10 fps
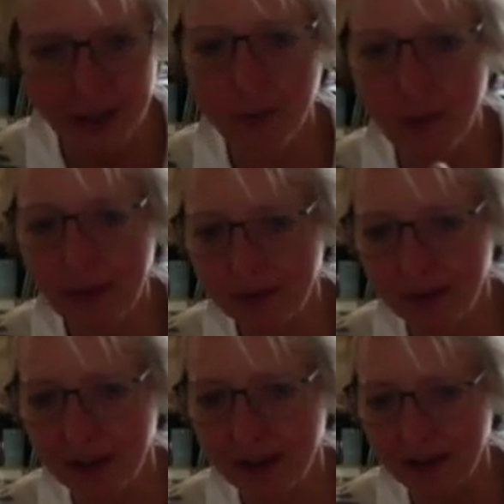
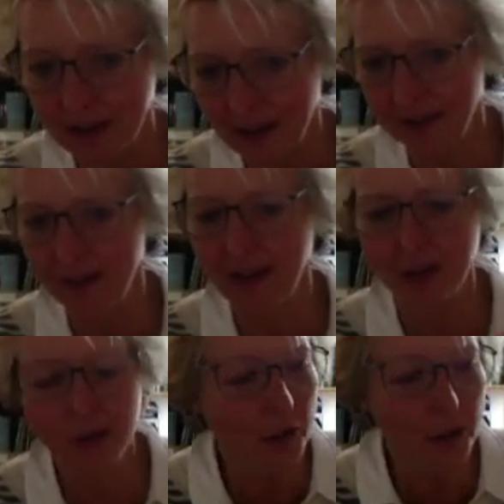website, and then you can
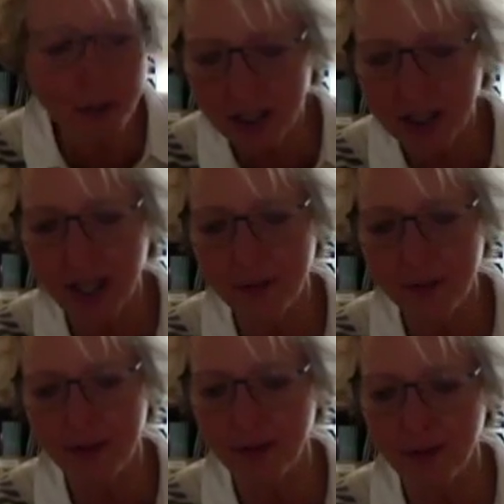communicate with me
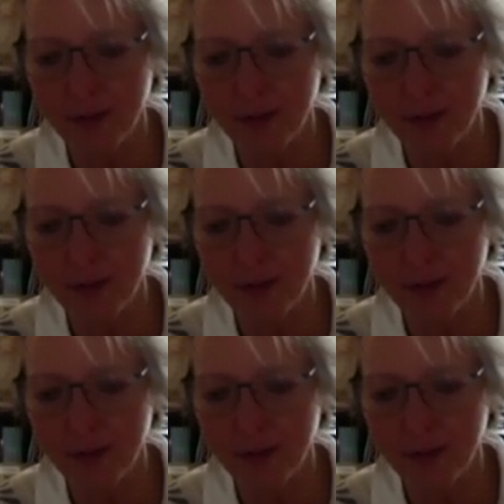through that,